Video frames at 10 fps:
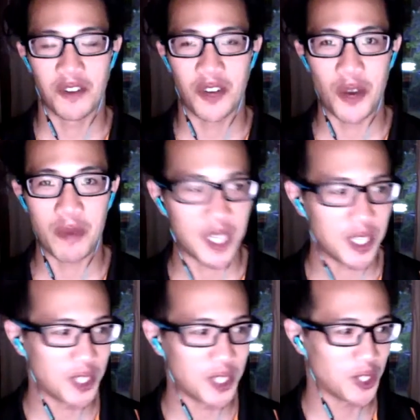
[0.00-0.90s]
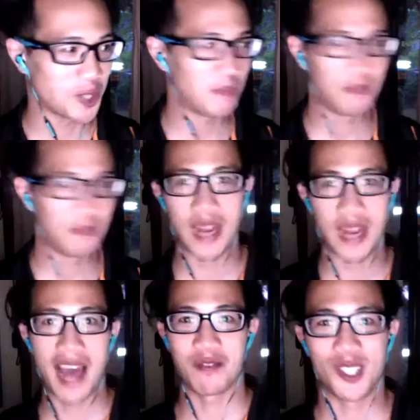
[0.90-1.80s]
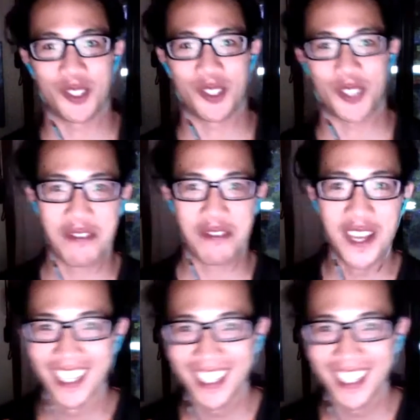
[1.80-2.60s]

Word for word: I hope I didn't just blab everyone's ears off.